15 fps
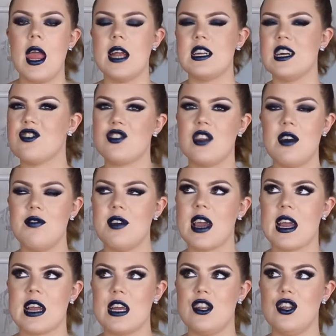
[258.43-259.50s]
And there's
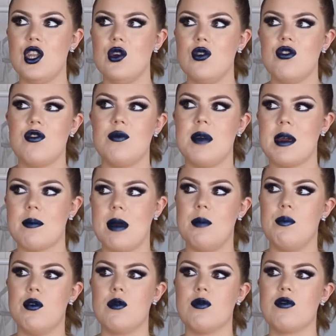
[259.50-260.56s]
nothing I can do to make my
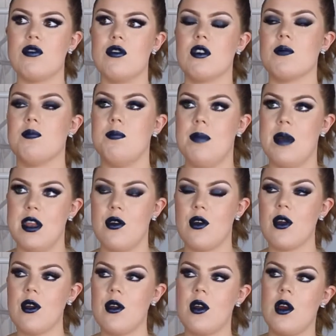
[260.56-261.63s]
boobs look
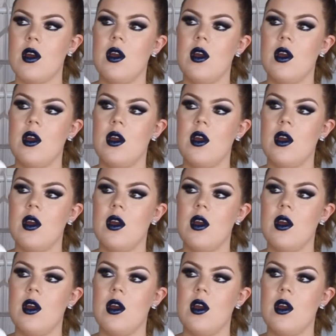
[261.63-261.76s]
better.